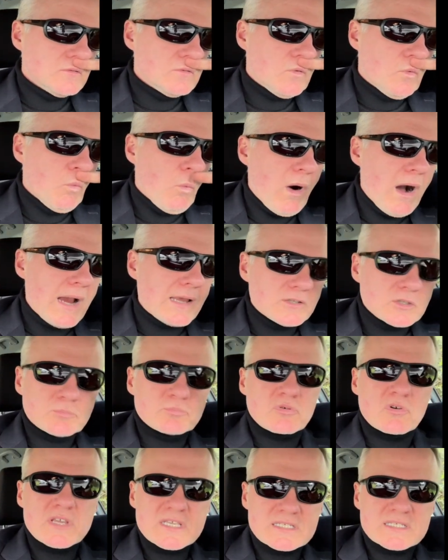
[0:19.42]
while the
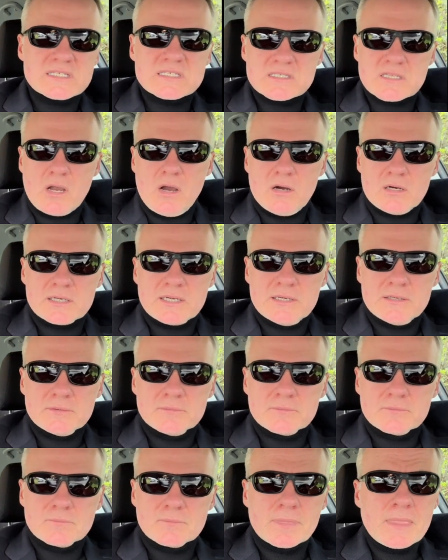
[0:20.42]
priest is talking.
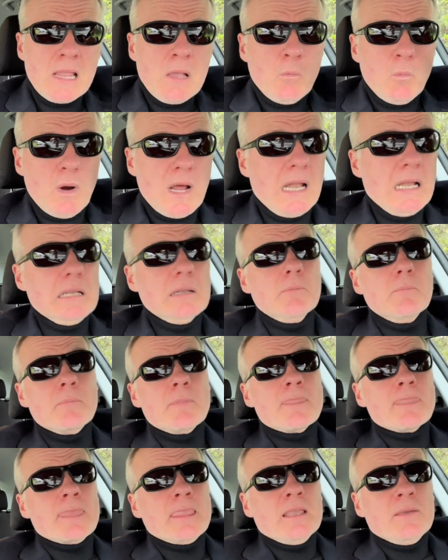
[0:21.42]
Well,
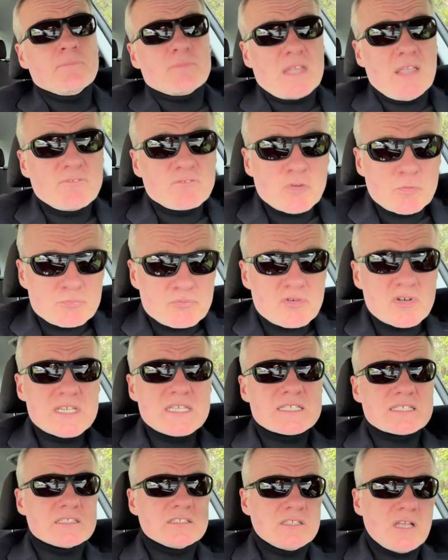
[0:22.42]
if the
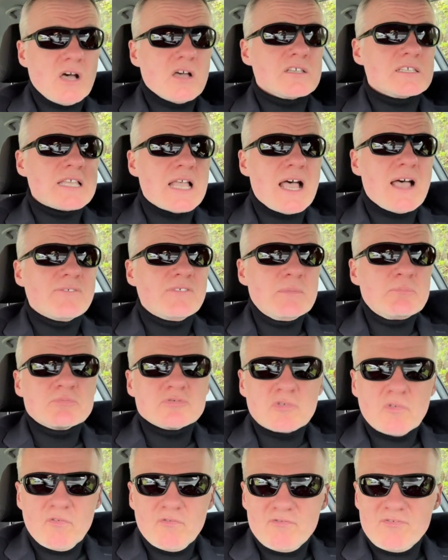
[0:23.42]
priest does have a
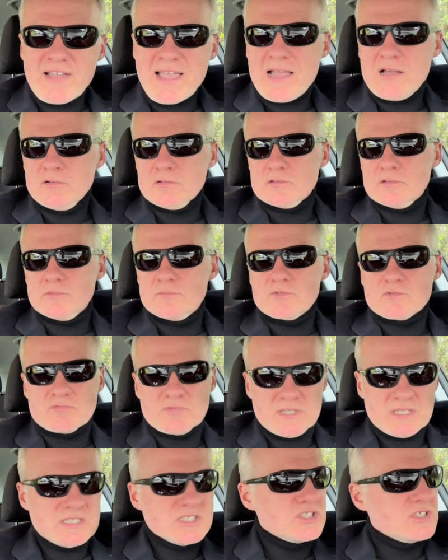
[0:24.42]
profound
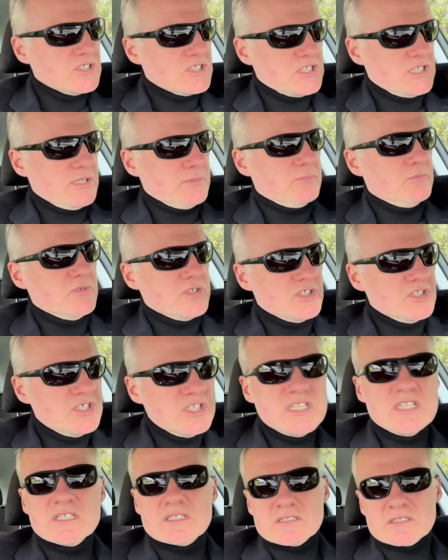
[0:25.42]
relationship with
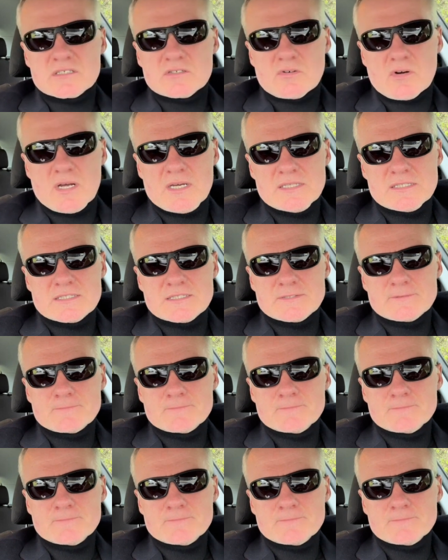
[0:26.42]
Jesus Christ,